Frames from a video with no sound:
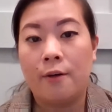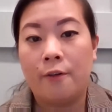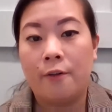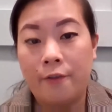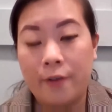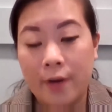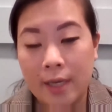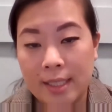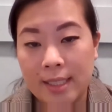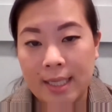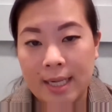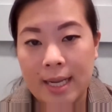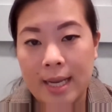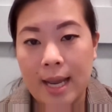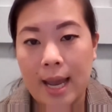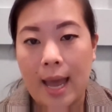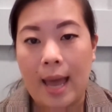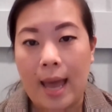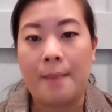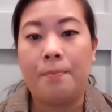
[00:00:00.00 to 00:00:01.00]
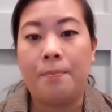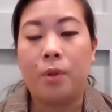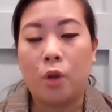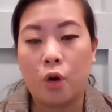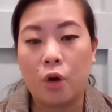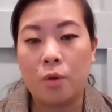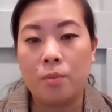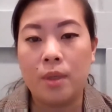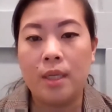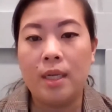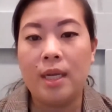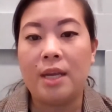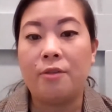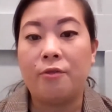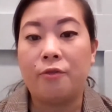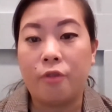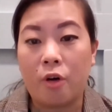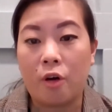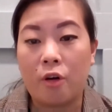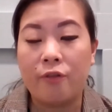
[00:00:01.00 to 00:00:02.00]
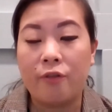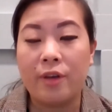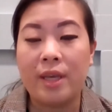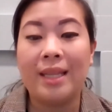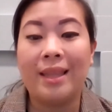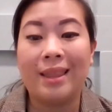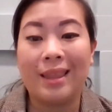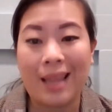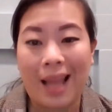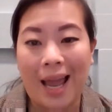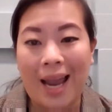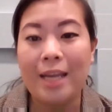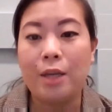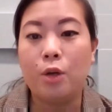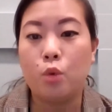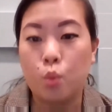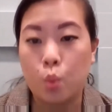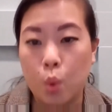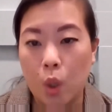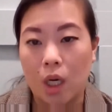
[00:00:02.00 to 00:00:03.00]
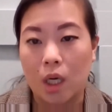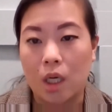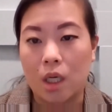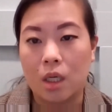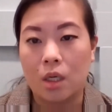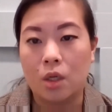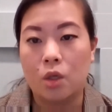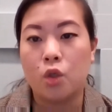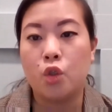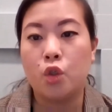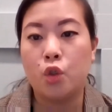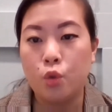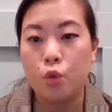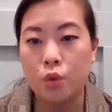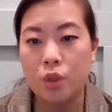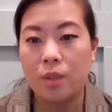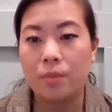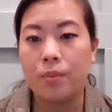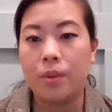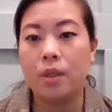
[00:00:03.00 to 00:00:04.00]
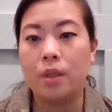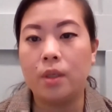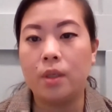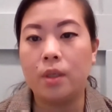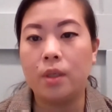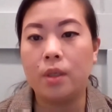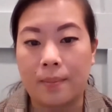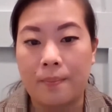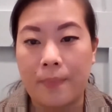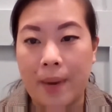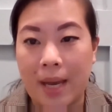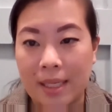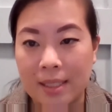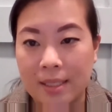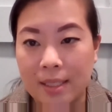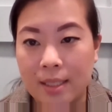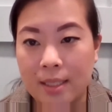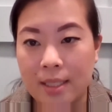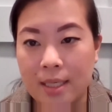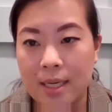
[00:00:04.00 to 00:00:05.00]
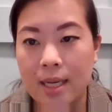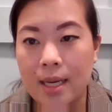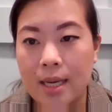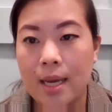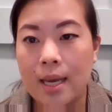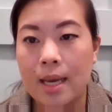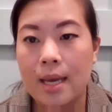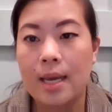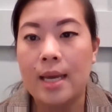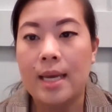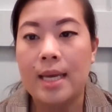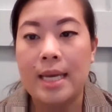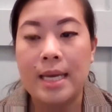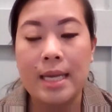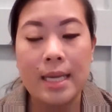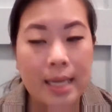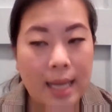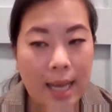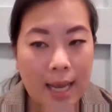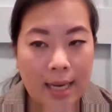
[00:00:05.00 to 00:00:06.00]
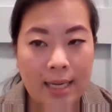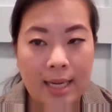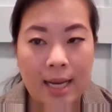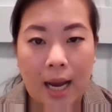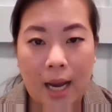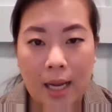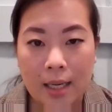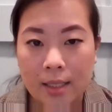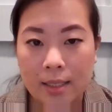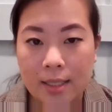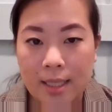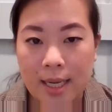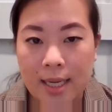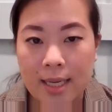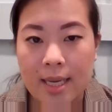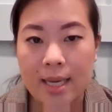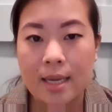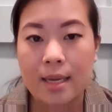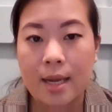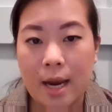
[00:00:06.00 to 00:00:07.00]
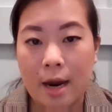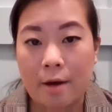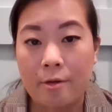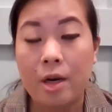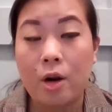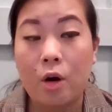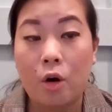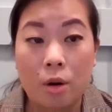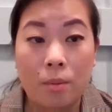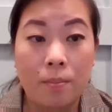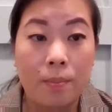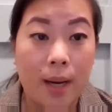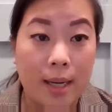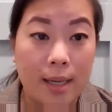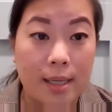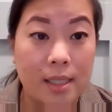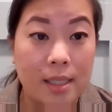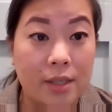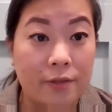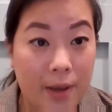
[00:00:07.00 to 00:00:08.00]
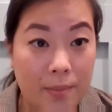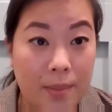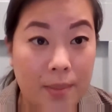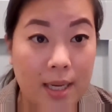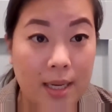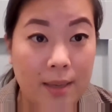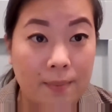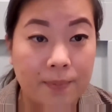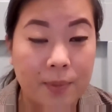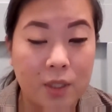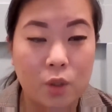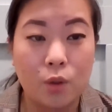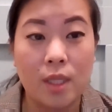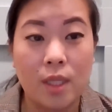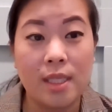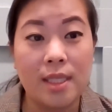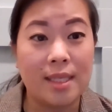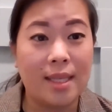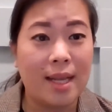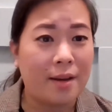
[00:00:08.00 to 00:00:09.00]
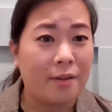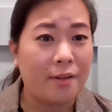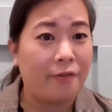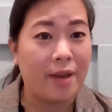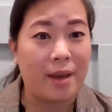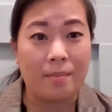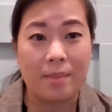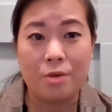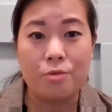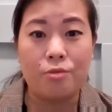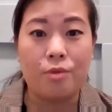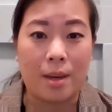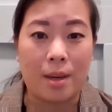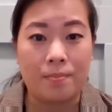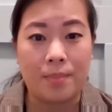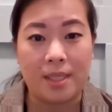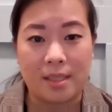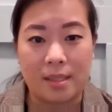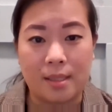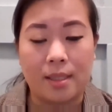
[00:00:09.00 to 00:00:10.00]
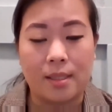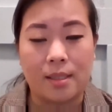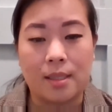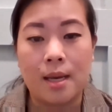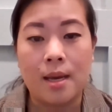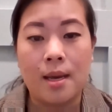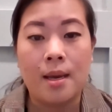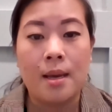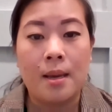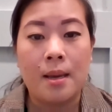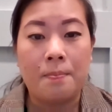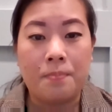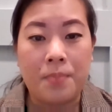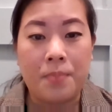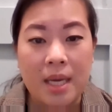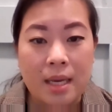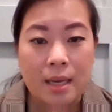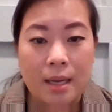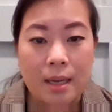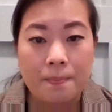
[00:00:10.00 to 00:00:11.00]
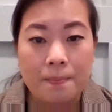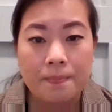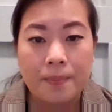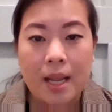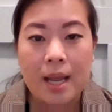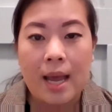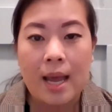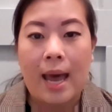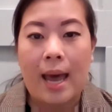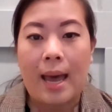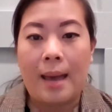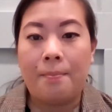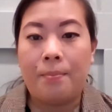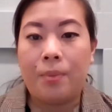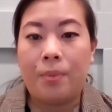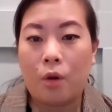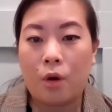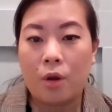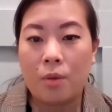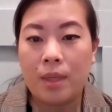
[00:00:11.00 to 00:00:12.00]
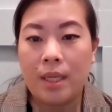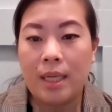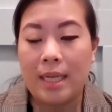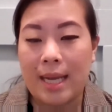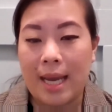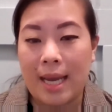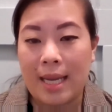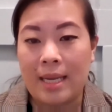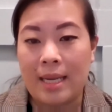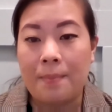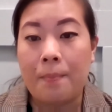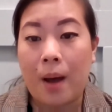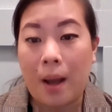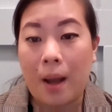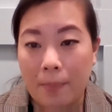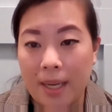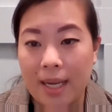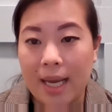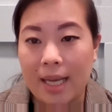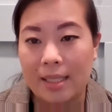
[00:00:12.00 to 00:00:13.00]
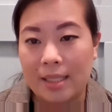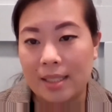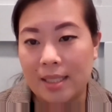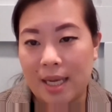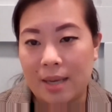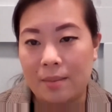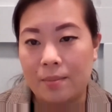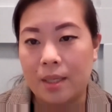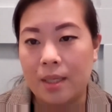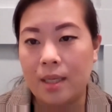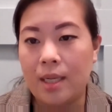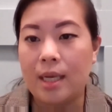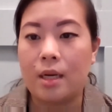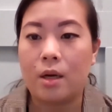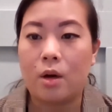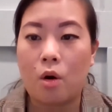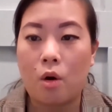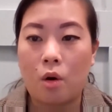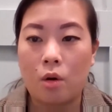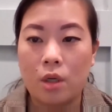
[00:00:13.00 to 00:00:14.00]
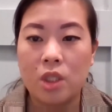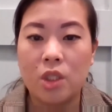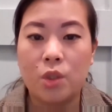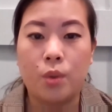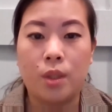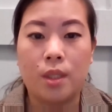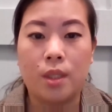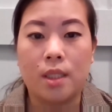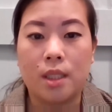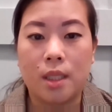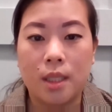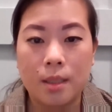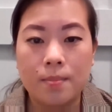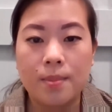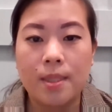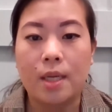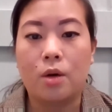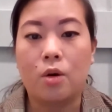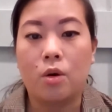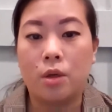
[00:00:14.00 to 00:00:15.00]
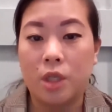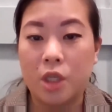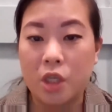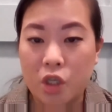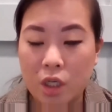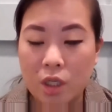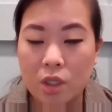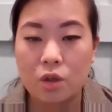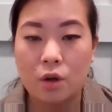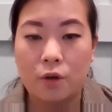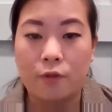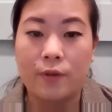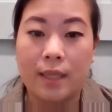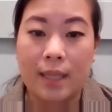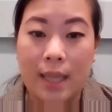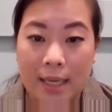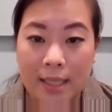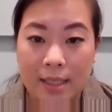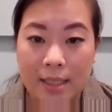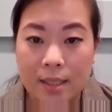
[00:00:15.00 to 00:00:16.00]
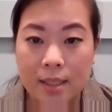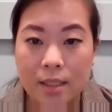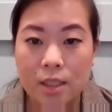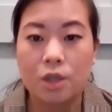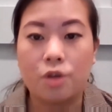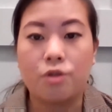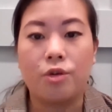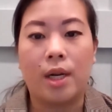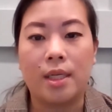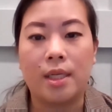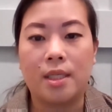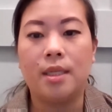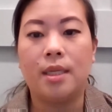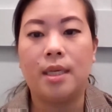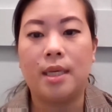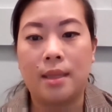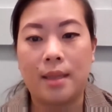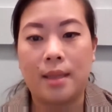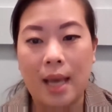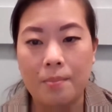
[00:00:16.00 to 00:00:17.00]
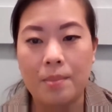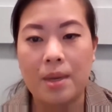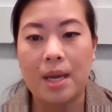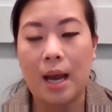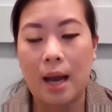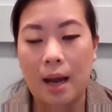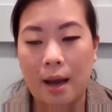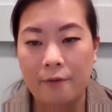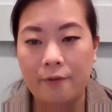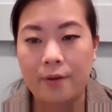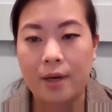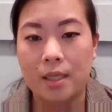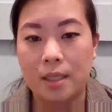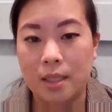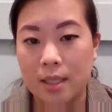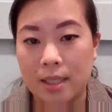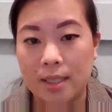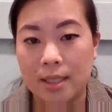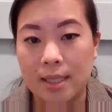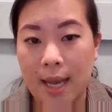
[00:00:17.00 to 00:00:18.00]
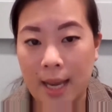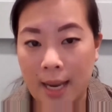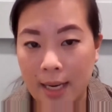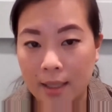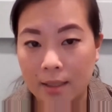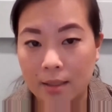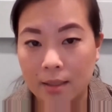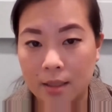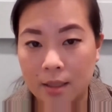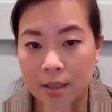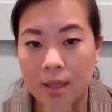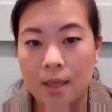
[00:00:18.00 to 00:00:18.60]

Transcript: Firstly, employment involving light work suitable to his capacity in any undertaking carried on by his family. So this is like a family-run business. B, employment in any public entertainment in accordance with the terms and conditions of a license granted in that behalf under this Act.